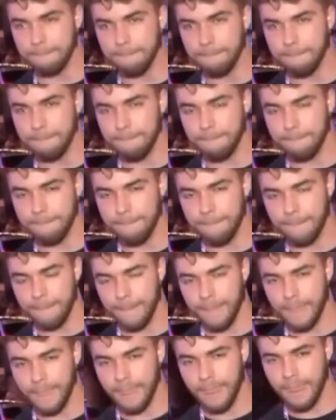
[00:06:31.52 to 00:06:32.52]

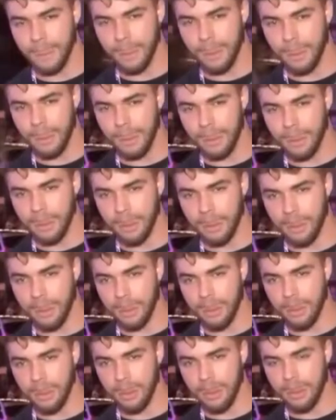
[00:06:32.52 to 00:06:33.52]

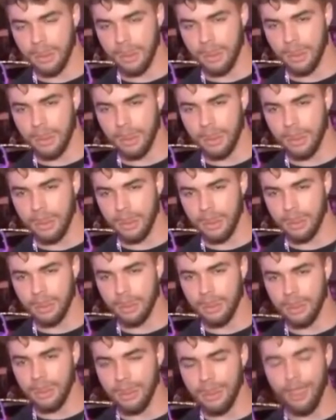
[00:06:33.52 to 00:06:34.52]
No words are spoken by the person on screen.